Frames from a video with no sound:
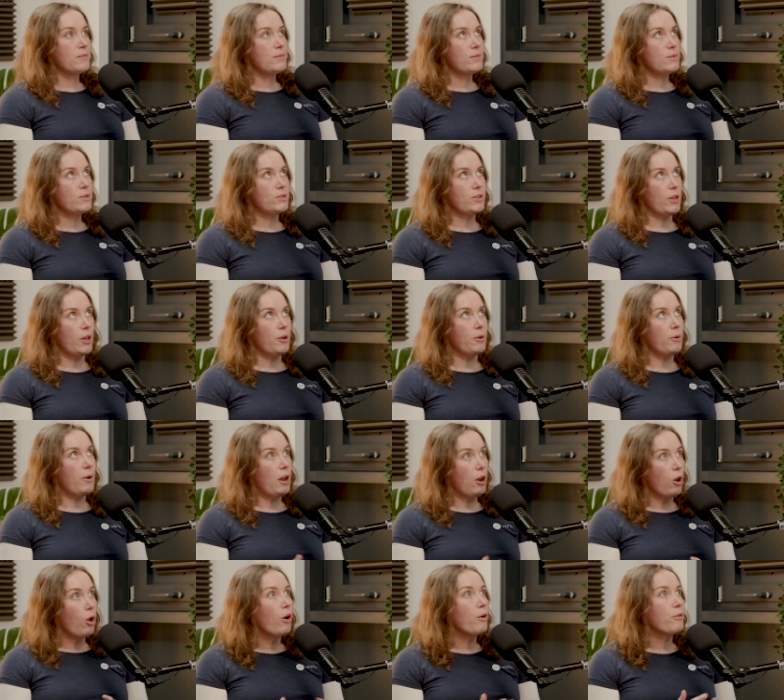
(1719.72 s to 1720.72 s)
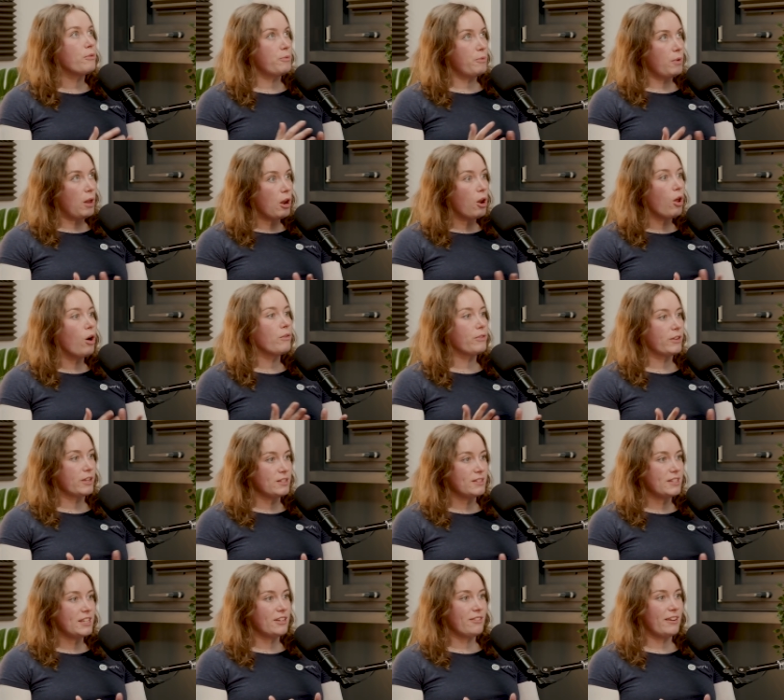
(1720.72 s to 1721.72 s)
So a lot of
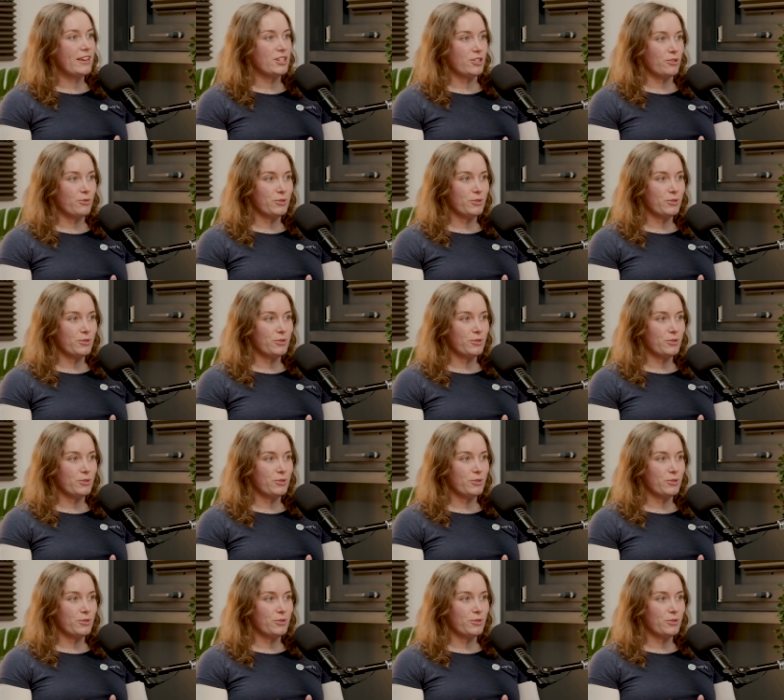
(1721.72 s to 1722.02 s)
consideration,